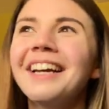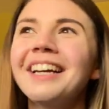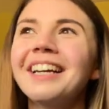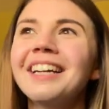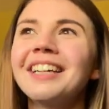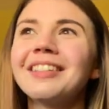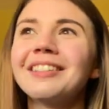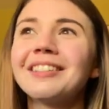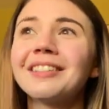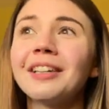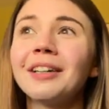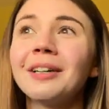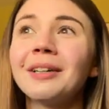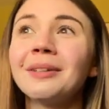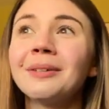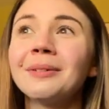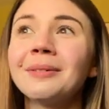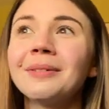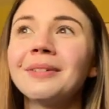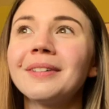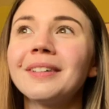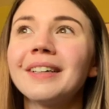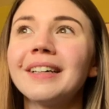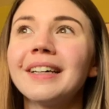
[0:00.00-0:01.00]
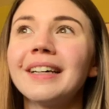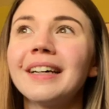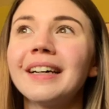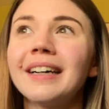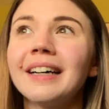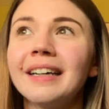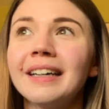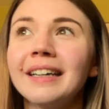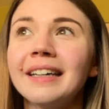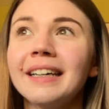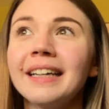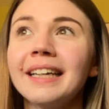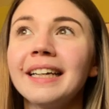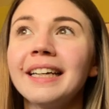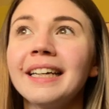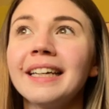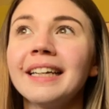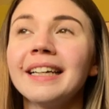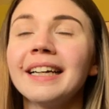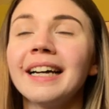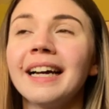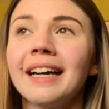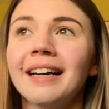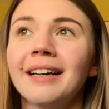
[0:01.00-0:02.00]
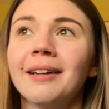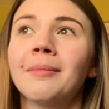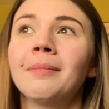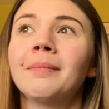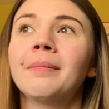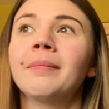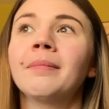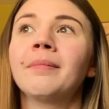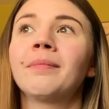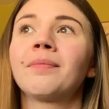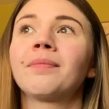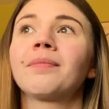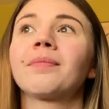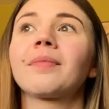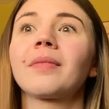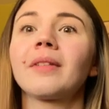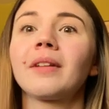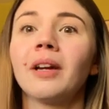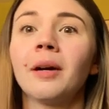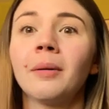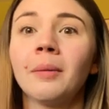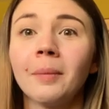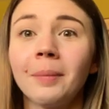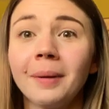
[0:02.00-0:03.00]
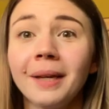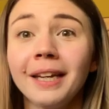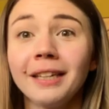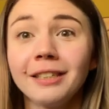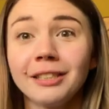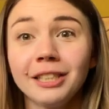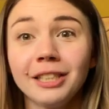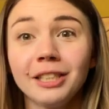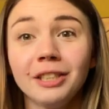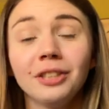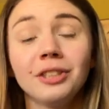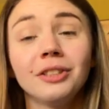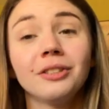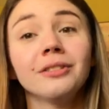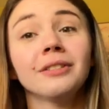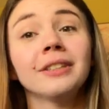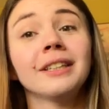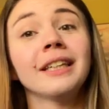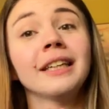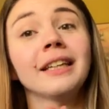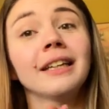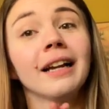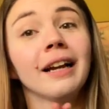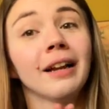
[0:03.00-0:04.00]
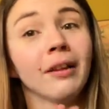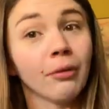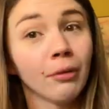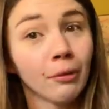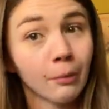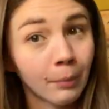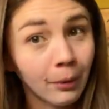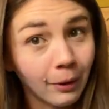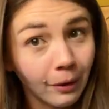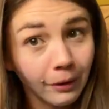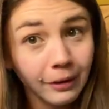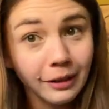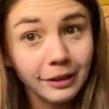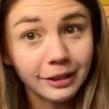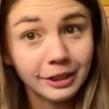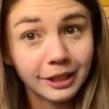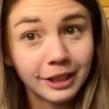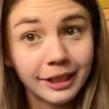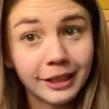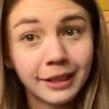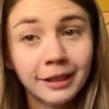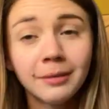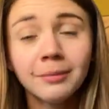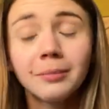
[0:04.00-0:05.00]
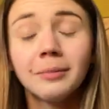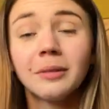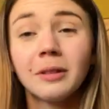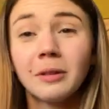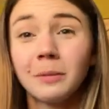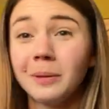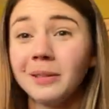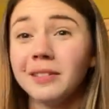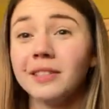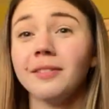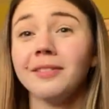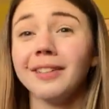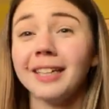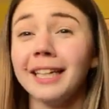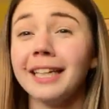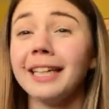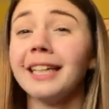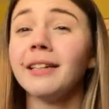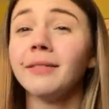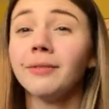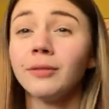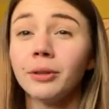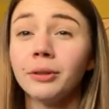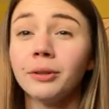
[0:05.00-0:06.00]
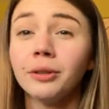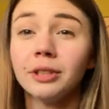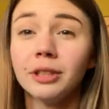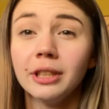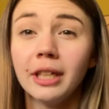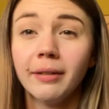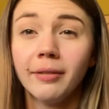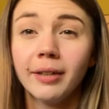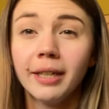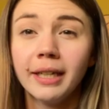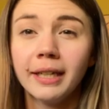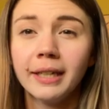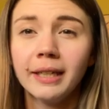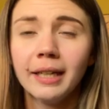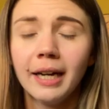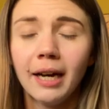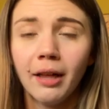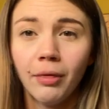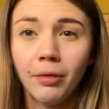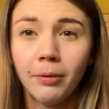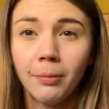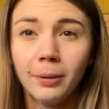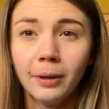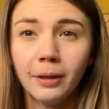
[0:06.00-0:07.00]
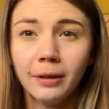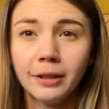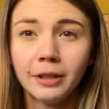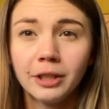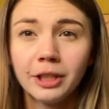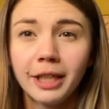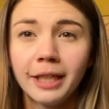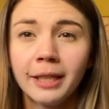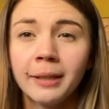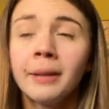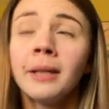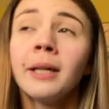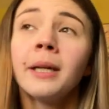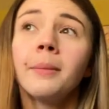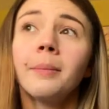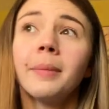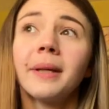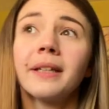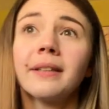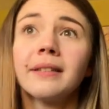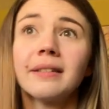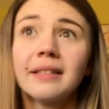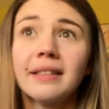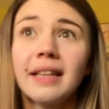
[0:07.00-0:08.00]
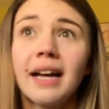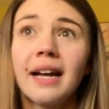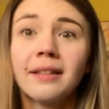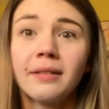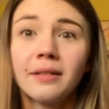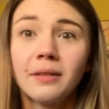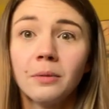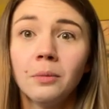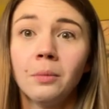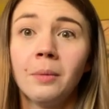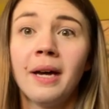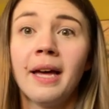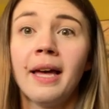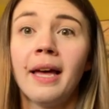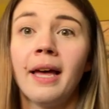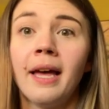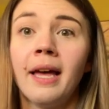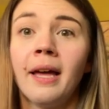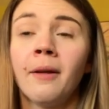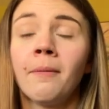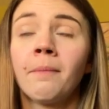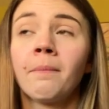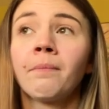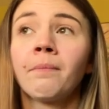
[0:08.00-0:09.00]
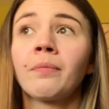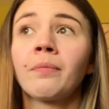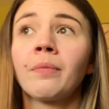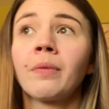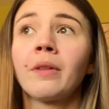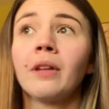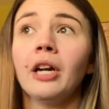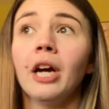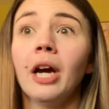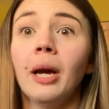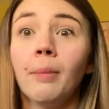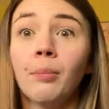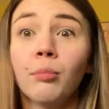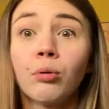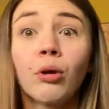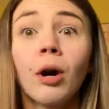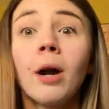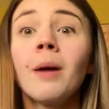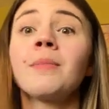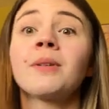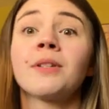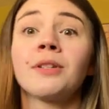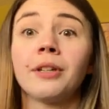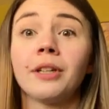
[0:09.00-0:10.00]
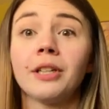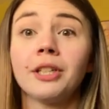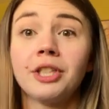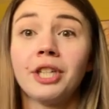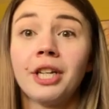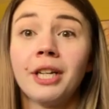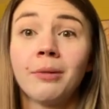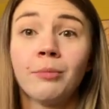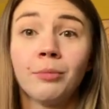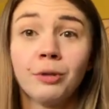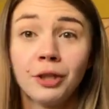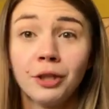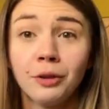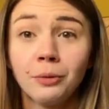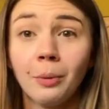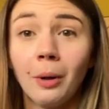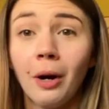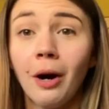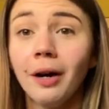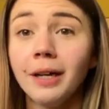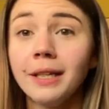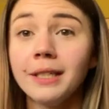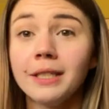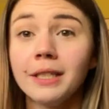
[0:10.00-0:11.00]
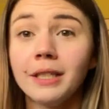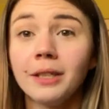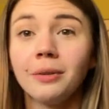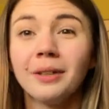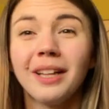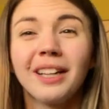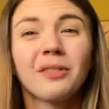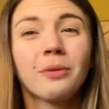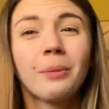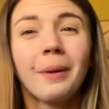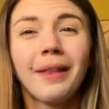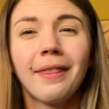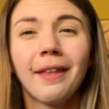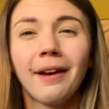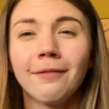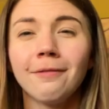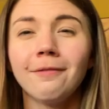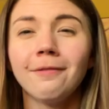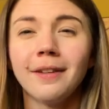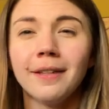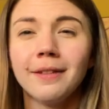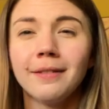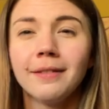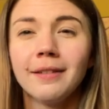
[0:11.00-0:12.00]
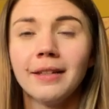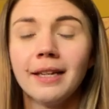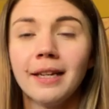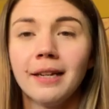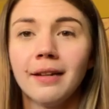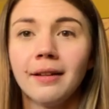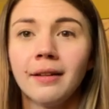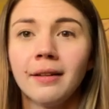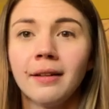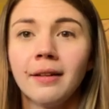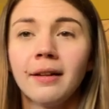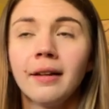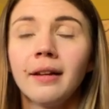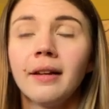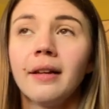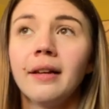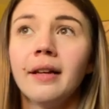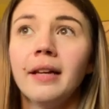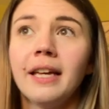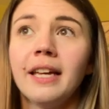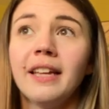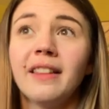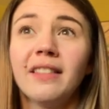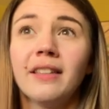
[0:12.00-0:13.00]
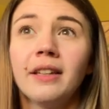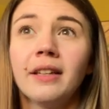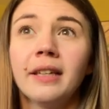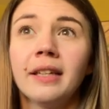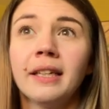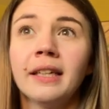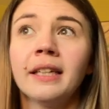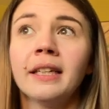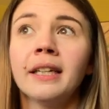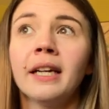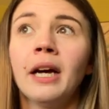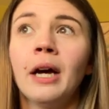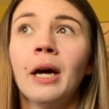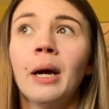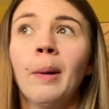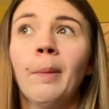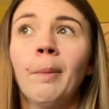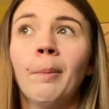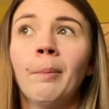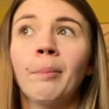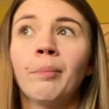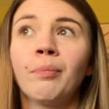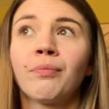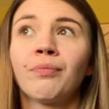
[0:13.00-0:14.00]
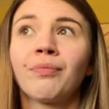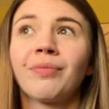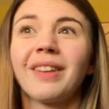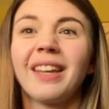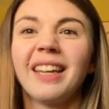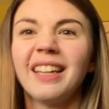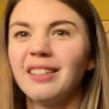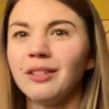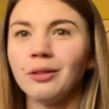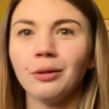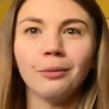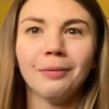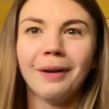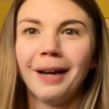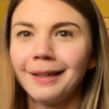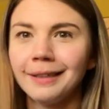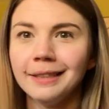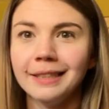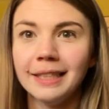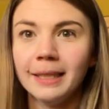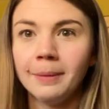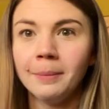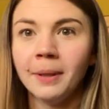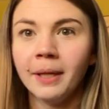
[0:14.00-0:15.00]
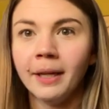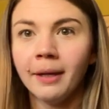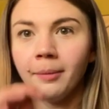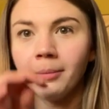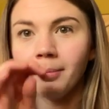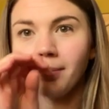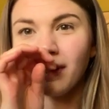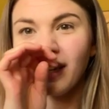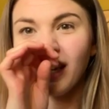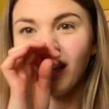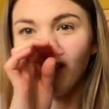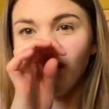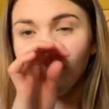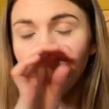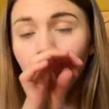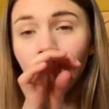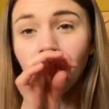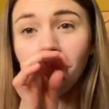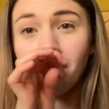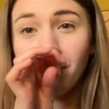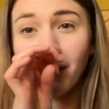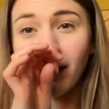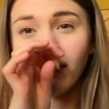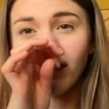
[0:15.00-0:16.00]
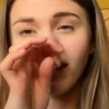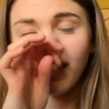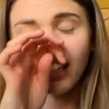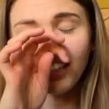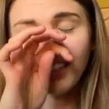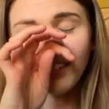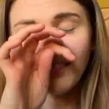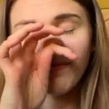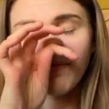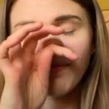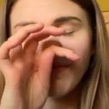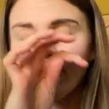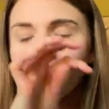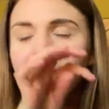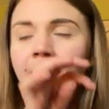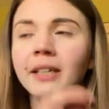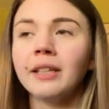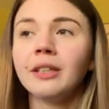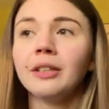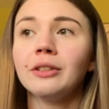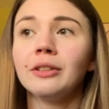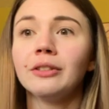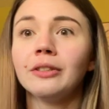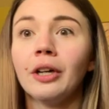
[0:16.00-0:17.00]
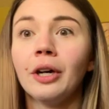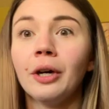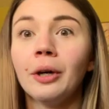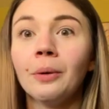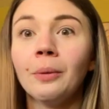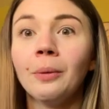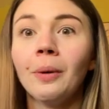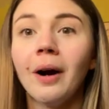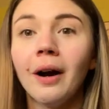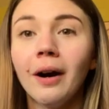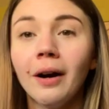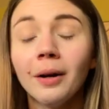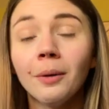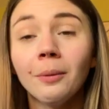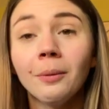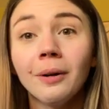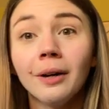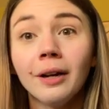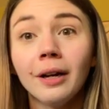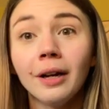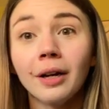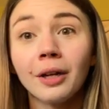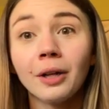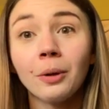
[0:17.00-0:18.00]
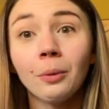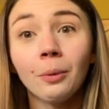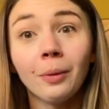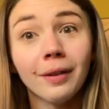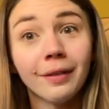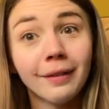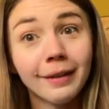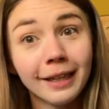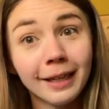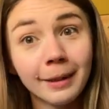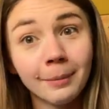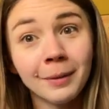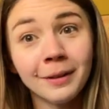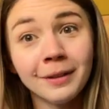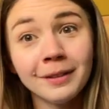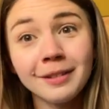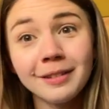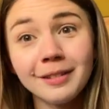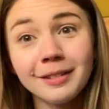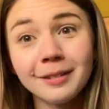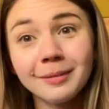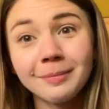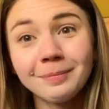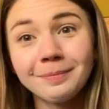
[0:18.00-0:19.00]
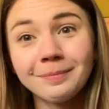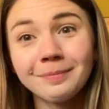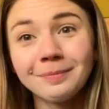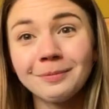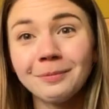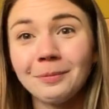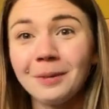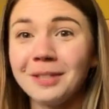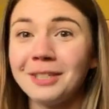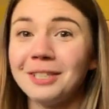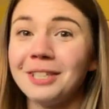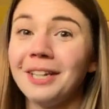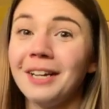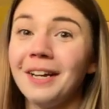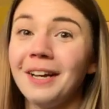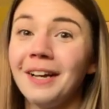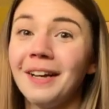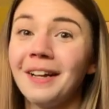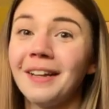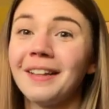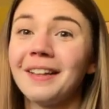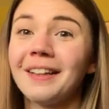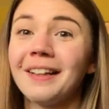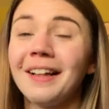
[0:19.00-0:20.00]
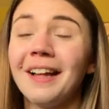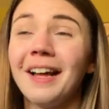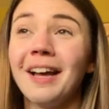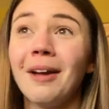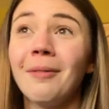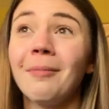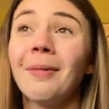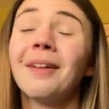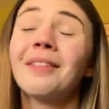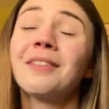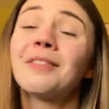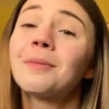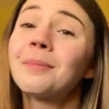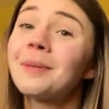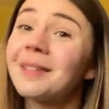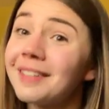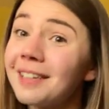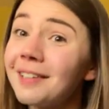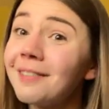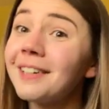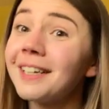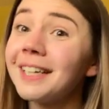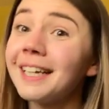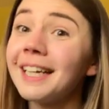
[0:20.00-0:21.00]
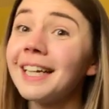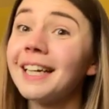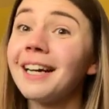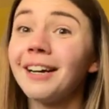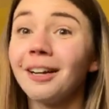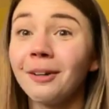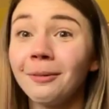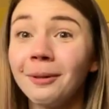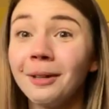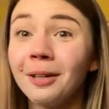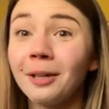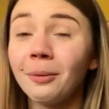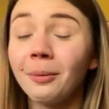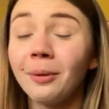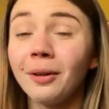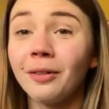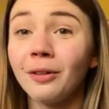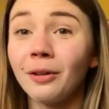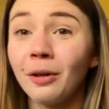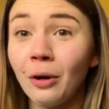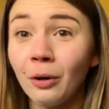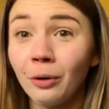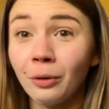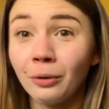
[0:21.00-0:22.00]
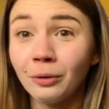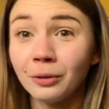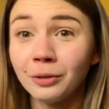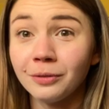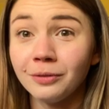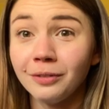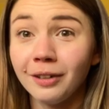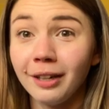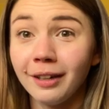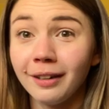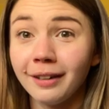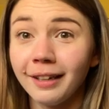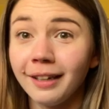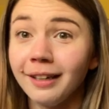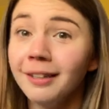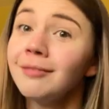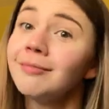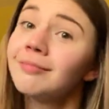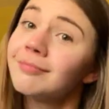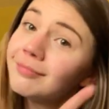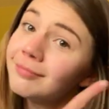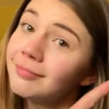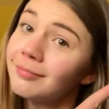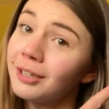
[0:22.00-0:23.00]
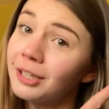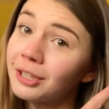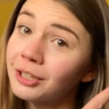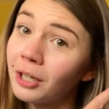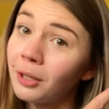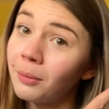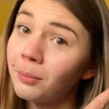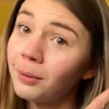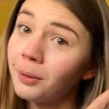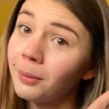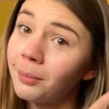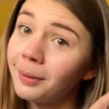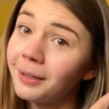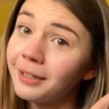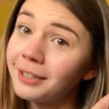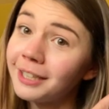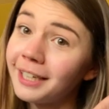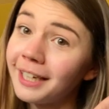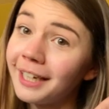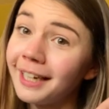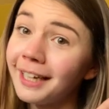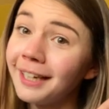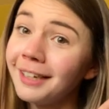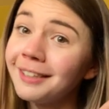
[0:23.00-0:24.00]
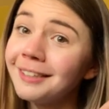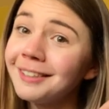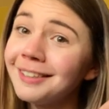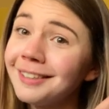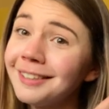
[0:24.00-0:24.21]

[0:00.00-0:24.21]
So I'm a PhD student in anthropology, specifically evolutionary anthropology, because that's where primatology, which is what I do, that's where that fits in sort of academia in North America. So I work with lemurs, which are, and specifically I work with Coquerel sifaka, which I'll put a picture here.